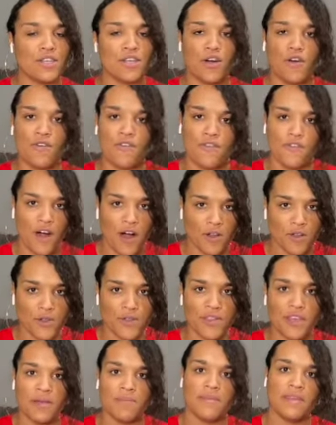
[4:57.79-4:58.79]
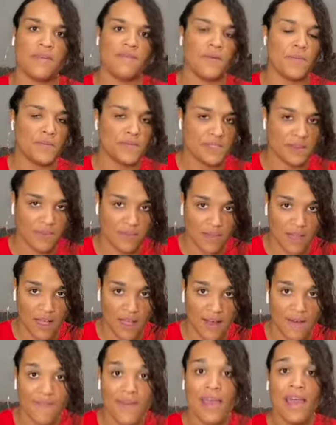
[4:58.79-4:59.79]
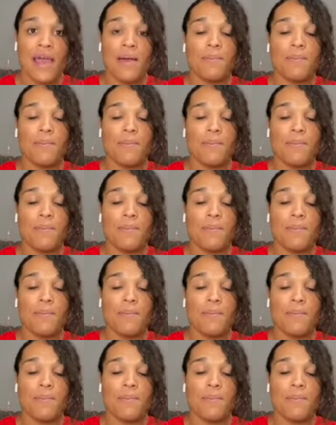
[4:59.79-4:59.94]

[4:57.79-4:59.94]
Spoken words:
Go follow them. Give them some love.